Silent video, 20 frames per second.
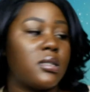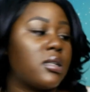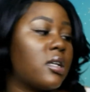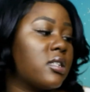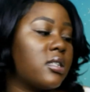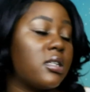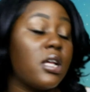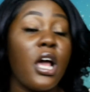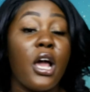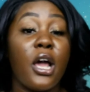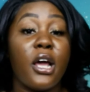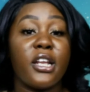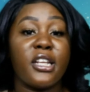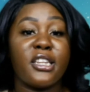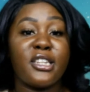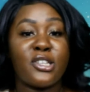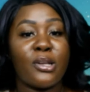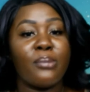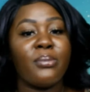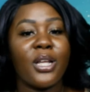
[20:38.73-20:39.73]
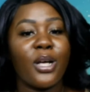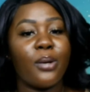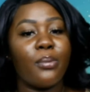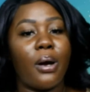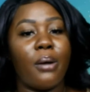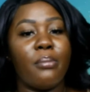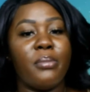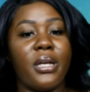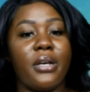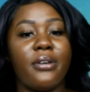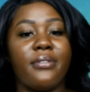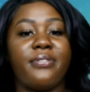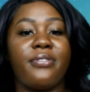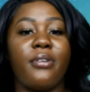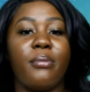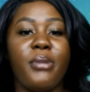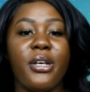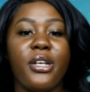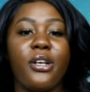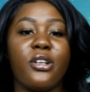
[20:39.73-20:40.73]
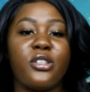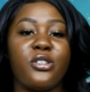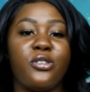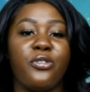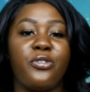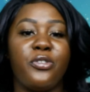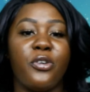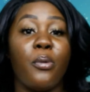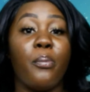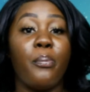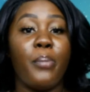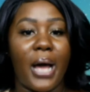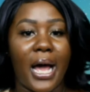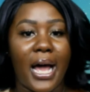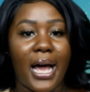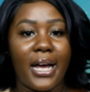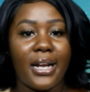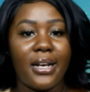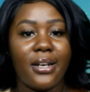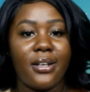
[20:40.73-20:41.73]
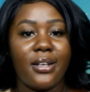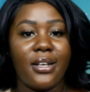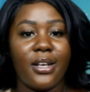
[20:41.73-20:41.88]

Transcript: Because something about me, for me not to feel bad